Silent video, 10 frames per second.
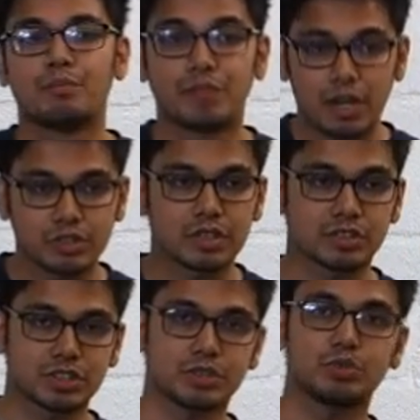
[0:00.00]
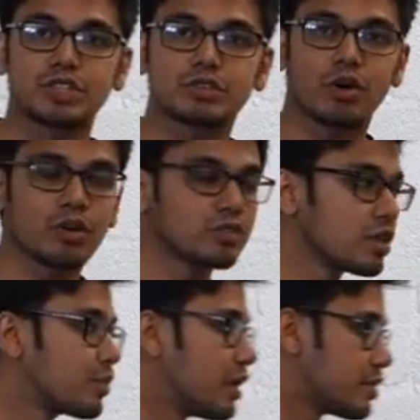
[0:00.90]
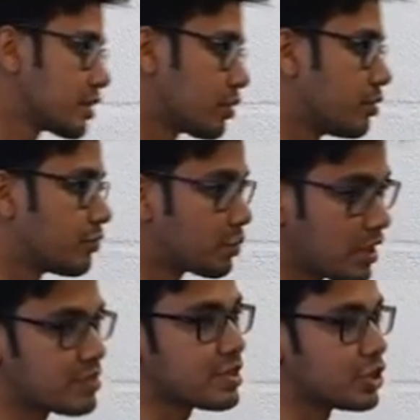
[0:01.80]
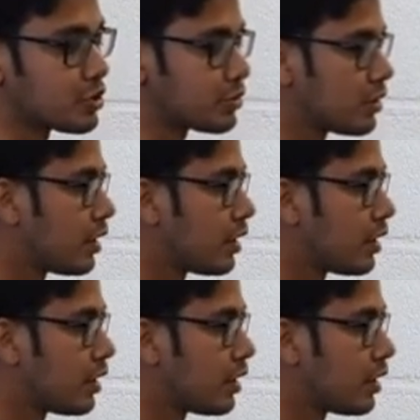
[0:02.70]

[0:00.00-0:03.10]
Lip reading: browsing history, which is also a privacy issue.